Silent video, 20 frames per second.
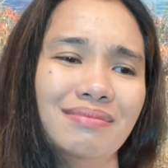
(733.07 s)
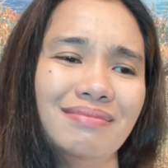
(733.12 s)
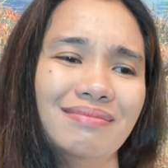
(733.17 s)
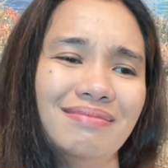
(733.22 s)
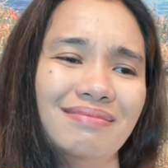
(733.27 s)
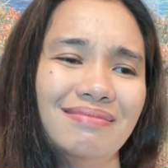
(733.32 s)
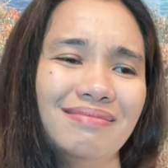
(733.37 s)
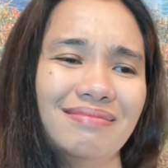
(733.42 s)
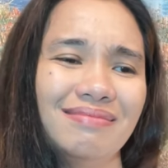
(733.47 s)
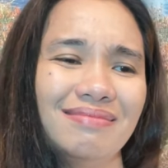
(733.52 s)

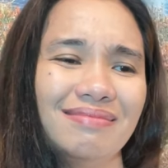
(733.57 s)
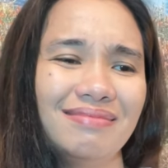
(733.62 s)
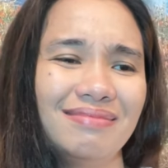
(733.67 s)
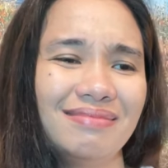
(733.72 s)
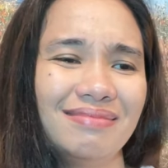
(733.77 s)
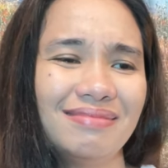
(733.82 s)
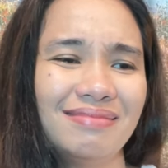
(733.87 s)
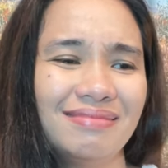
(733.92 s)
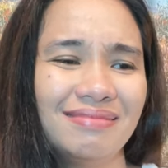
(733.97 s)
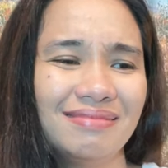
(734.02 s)

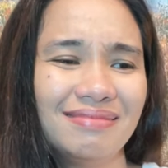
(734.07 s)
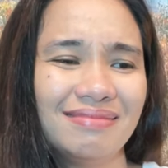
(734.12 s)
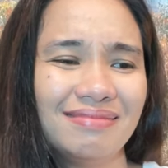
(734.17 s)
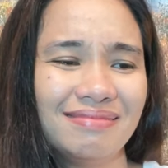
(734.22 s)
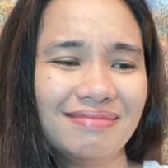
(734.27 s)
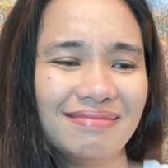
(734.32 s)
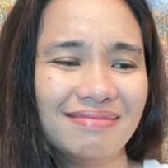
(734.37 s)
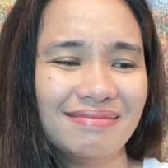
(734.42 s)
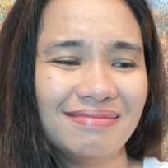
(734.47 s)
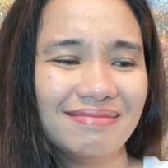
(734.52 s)

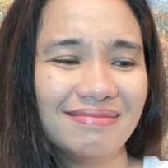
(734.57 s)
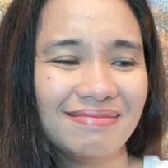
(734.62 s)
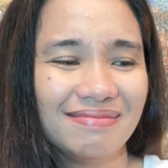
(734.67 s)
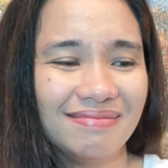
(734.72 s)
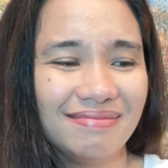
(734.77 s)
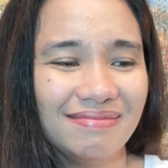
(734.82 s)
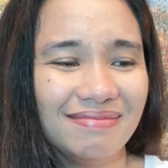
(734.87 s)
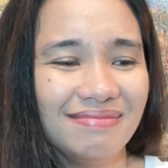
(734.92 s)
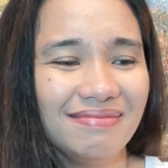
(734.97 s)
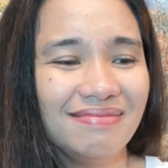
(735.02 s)

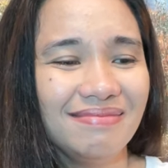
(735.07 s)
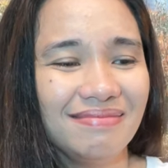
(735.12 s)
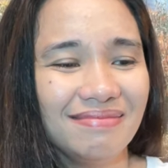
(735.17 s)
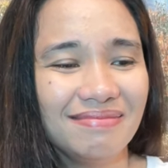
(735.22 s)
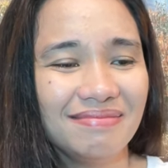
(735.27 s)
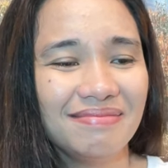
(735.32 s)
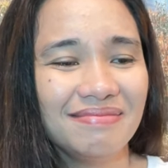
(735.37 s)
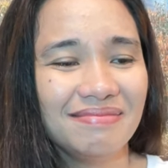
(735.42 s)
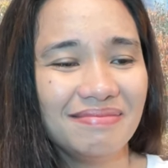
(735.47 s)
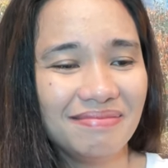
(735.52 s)

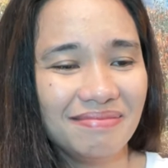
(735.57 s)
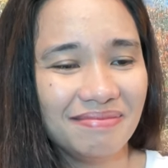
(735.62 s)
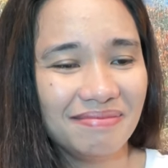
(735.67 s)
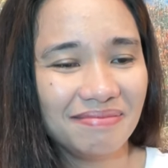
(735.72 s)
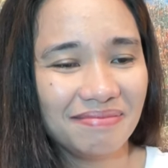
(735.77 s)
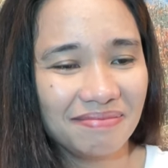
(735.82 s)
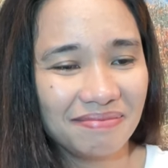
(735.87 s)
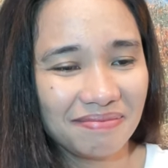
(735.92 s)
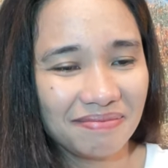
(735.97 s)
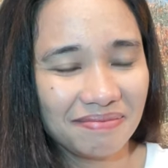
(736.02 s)

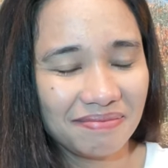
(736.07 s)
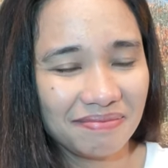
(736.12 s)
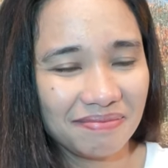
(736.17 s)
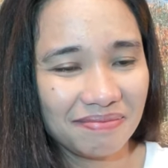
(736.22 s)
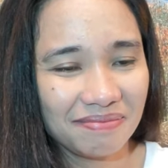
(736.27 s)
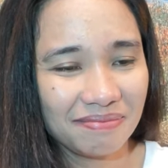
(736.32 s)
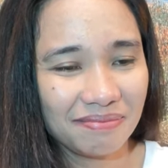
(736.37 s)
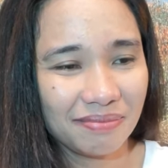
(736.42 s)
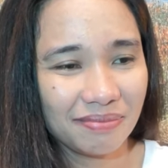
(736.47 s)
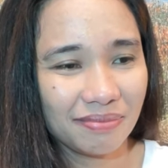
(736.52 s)

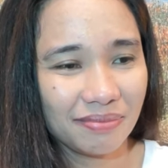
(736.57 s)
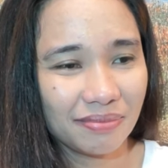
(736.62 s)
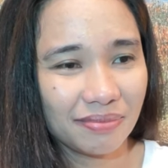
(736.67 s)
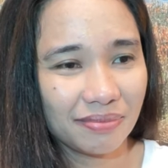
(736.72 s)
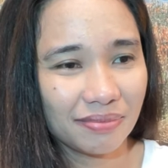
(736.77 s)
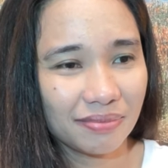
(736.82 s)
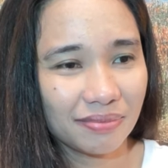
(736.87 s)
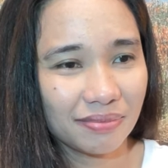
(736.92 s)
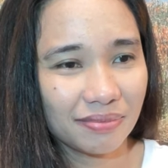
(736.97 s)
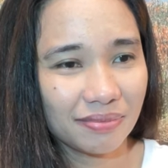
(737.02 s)

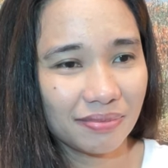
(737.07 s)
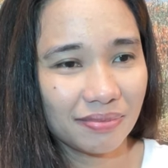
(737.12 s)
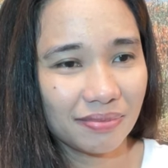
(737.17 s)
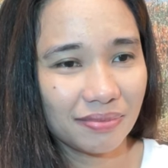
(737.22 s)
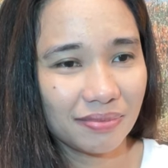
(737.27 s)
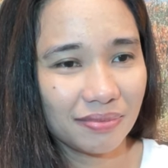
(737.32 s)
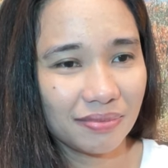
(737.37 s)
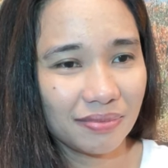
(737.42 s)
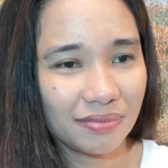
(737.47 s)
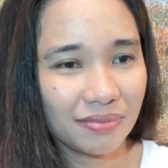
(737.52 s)

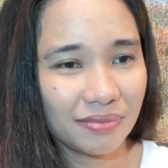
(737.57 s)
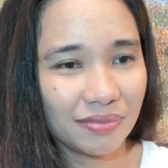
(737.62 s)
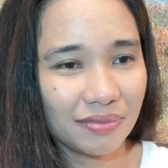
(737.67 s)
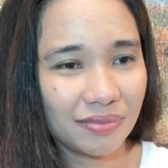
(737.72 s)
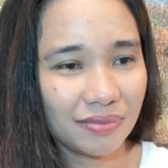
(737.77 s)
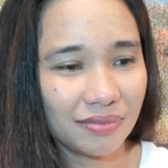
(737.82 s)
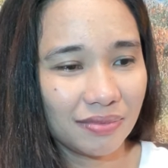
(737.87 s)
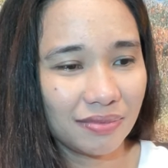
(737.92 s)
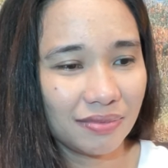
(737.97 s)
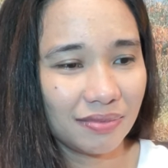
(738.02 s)

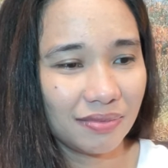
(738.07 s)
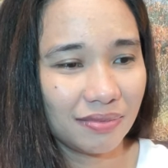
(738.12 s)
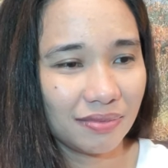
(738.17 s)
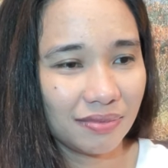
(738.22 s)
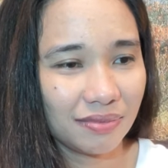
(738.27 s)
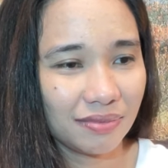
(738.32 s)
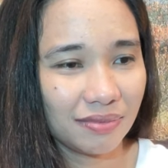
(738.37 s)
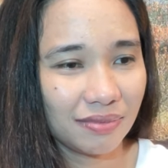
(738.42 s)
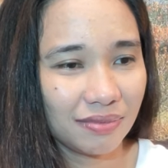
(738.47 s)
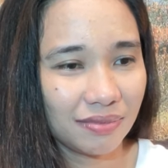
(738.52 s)

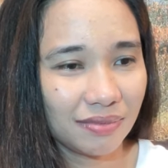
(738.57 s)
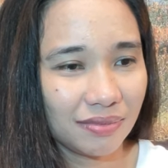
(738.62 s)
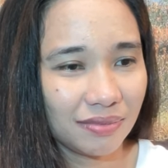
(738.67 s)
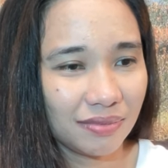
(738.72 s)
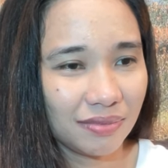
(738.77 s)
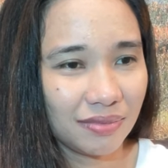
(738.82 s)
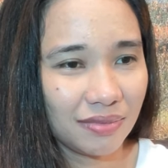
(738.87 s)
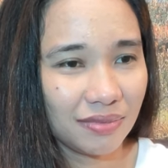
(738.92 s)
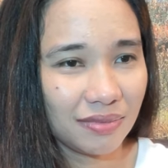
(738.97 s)
[no speech]